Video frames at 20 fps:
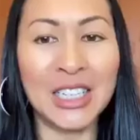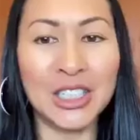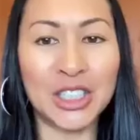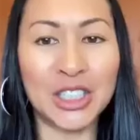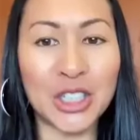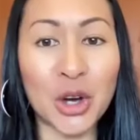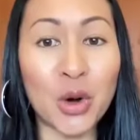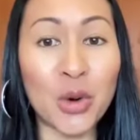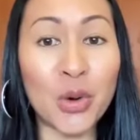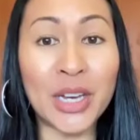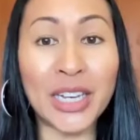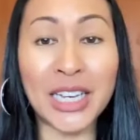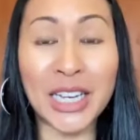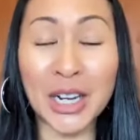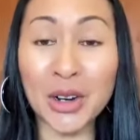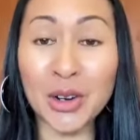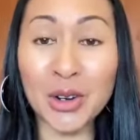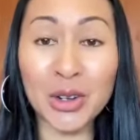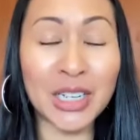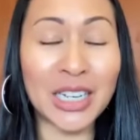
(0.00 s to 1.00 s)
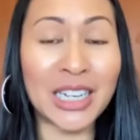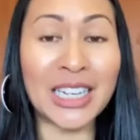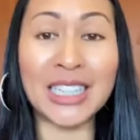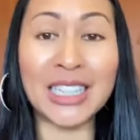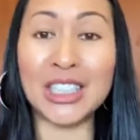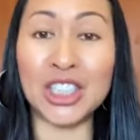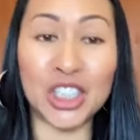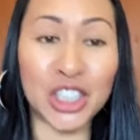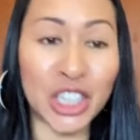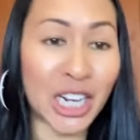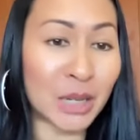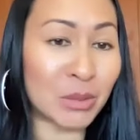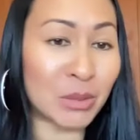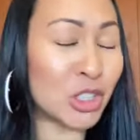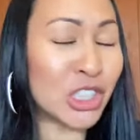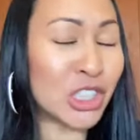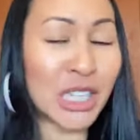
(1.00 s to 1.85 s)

So here is James.